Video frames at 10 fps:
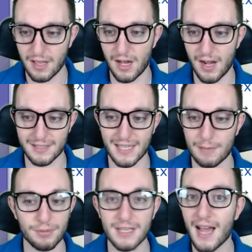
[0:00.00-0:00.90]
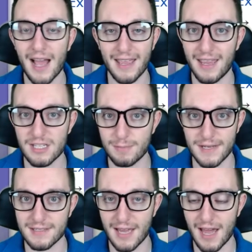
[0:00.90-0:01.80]
It's got a pretty high
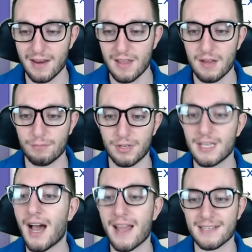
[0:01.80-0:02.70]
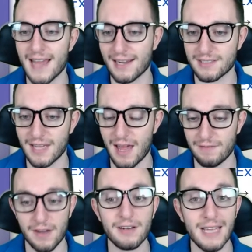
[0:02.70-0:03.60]
HP stat, pretty high attack stat,
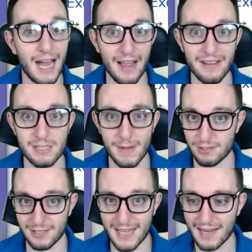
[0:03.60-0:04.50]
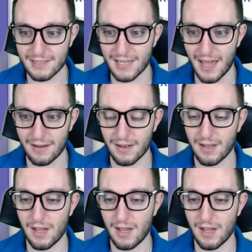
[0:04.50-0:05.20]
very high special attack stat,